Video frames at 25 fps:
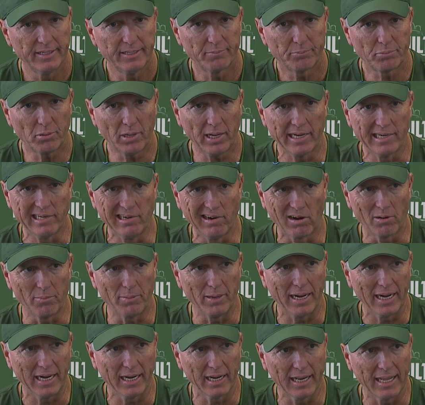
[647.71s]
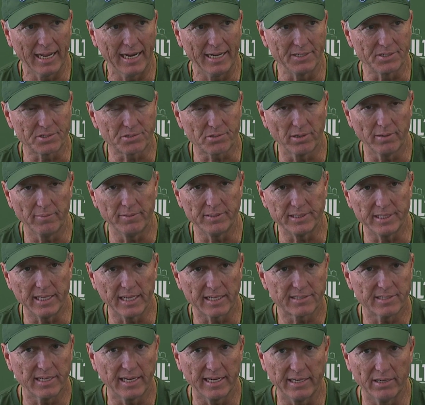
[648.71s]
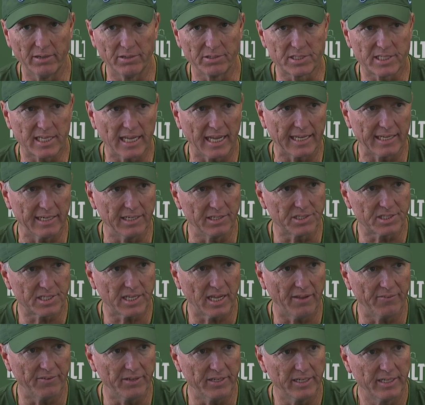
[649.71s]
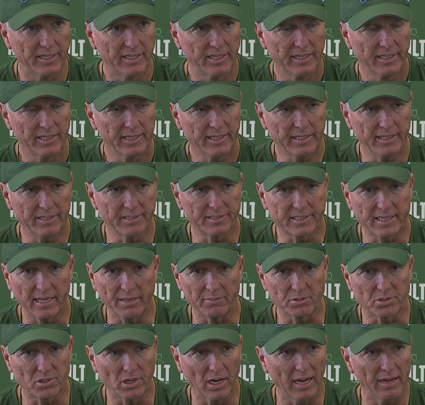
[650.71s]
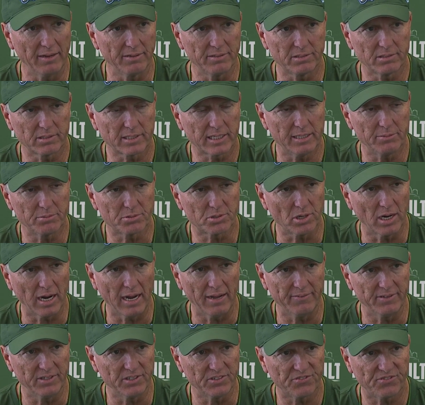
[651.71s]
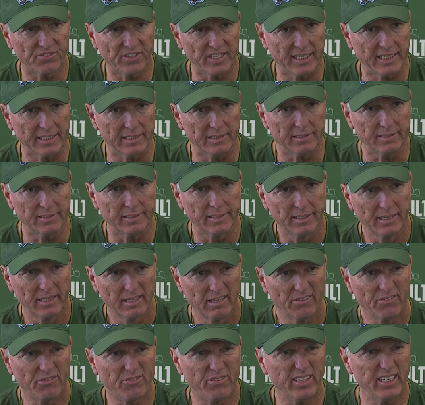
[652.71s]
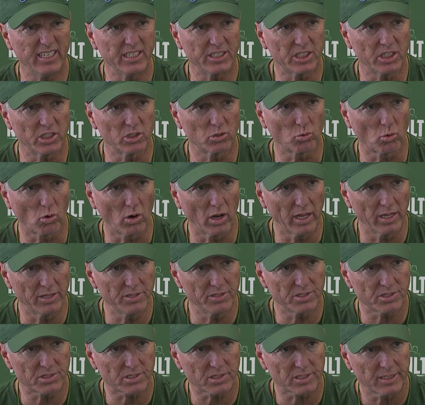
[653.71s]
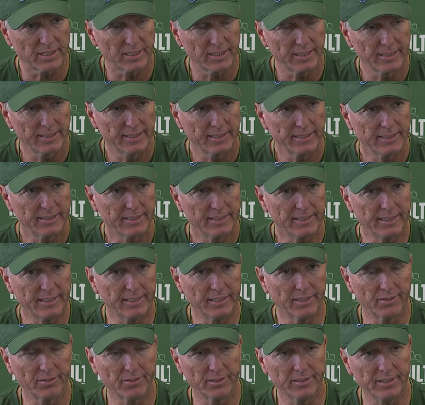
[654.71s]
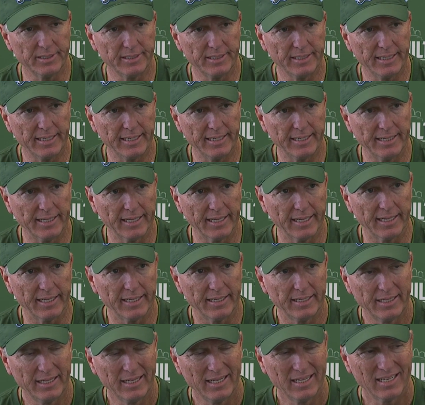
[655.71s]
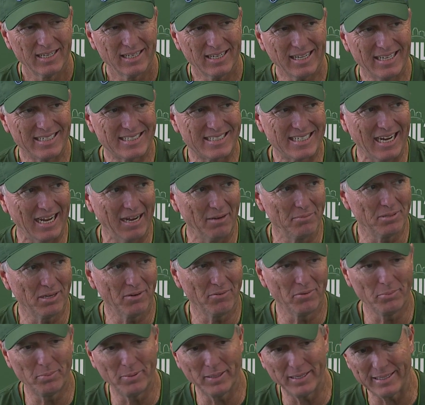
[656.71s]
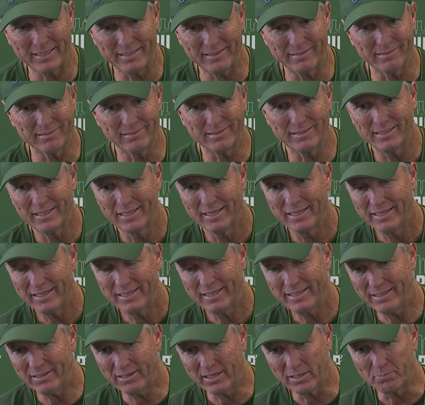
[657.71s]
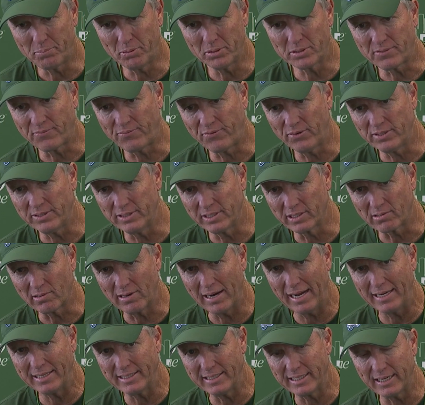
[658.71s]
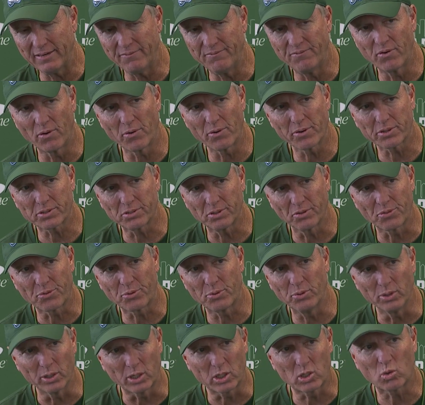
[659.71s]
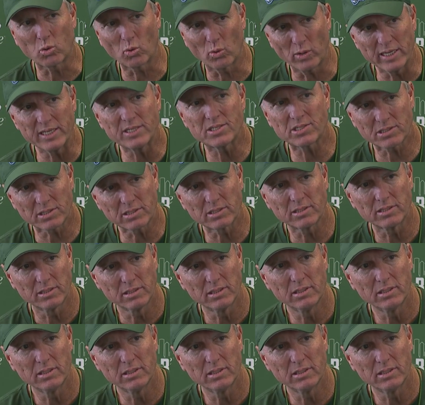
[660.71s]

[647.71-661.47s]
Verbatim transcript: probably a yard behind the line of scrimmage. Next thing you know, second and seven. He just keeps driving, keeps driving his feet. And, finishes runs, you know, and and uh, a lot of times everybody there, you know, you put your foot in the ground, you get vertical through a crease